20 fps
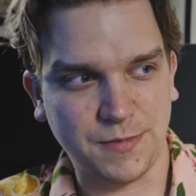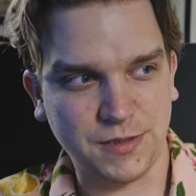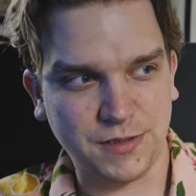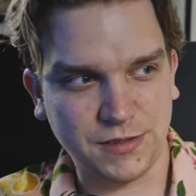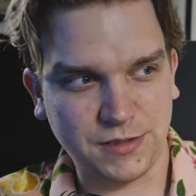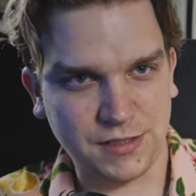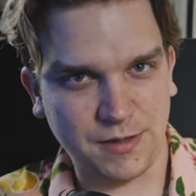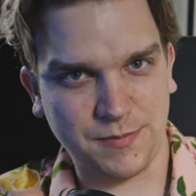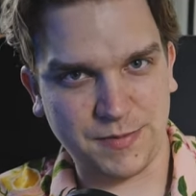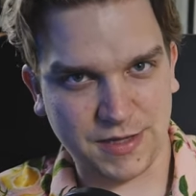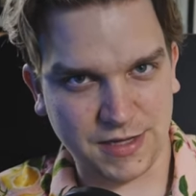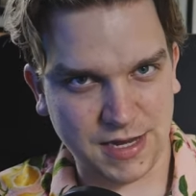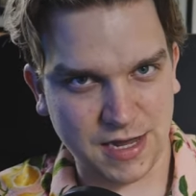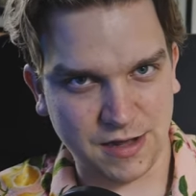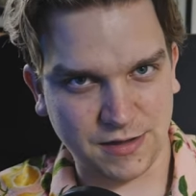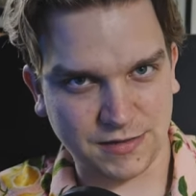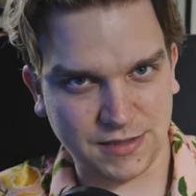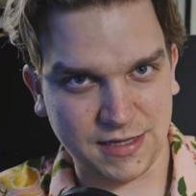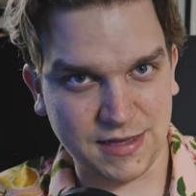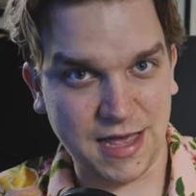something
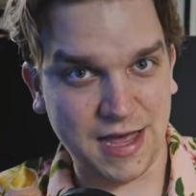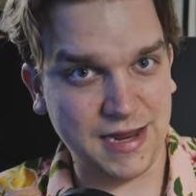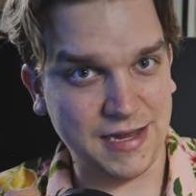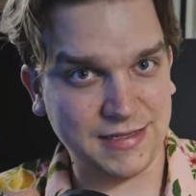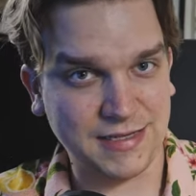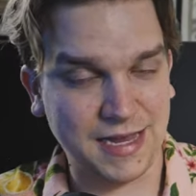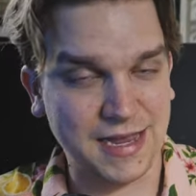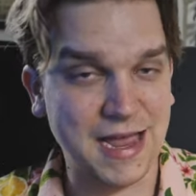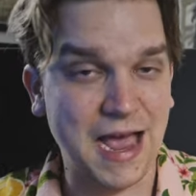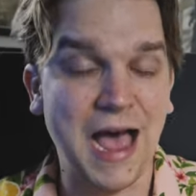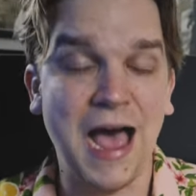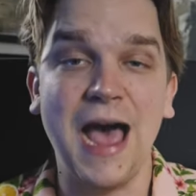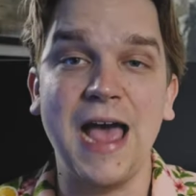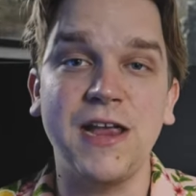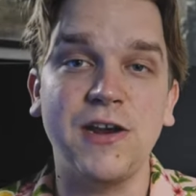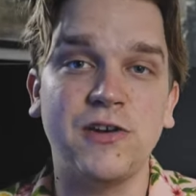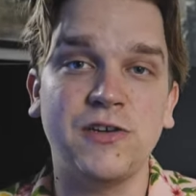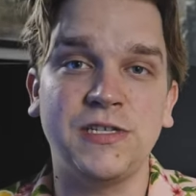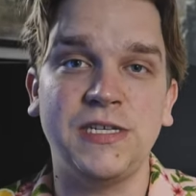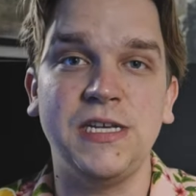else, and that is a
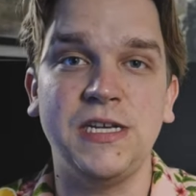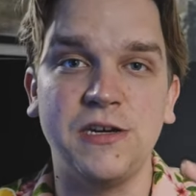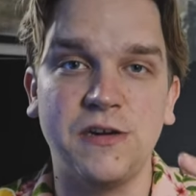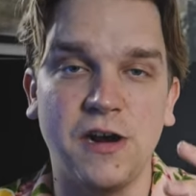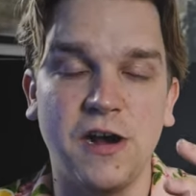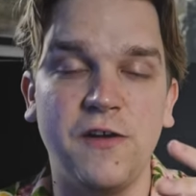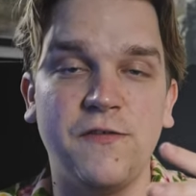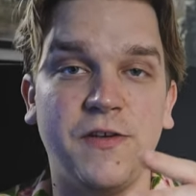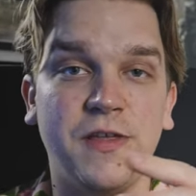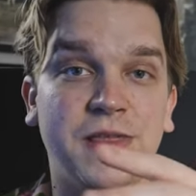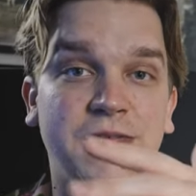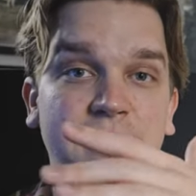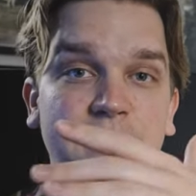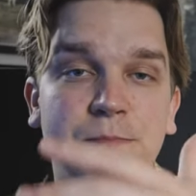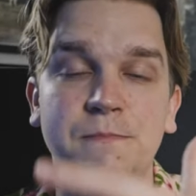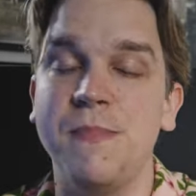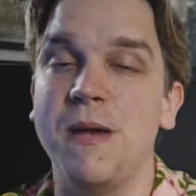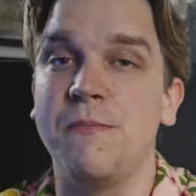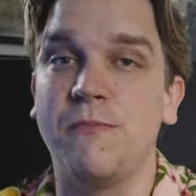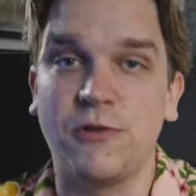higher tier of the
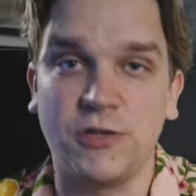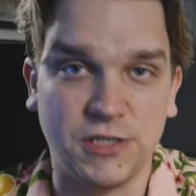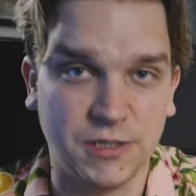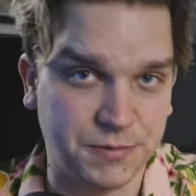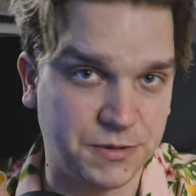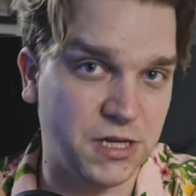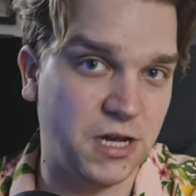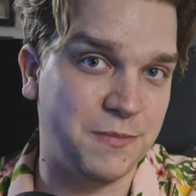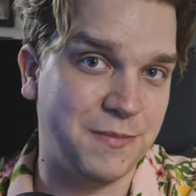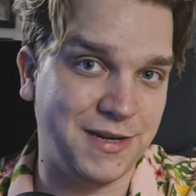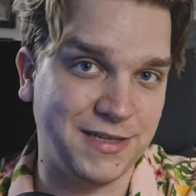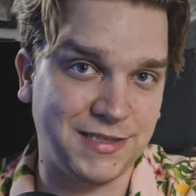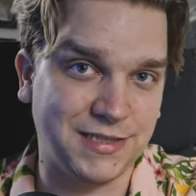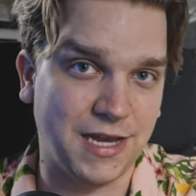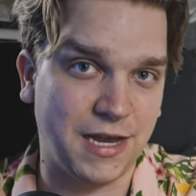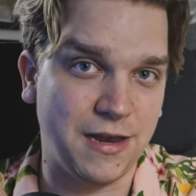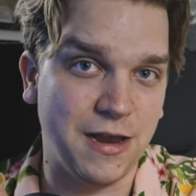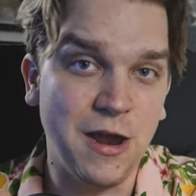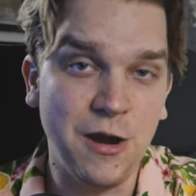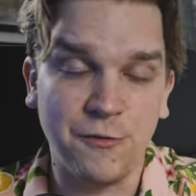memberships on my
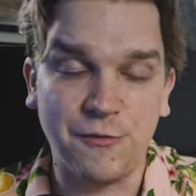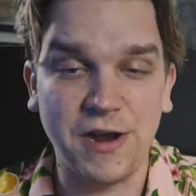site.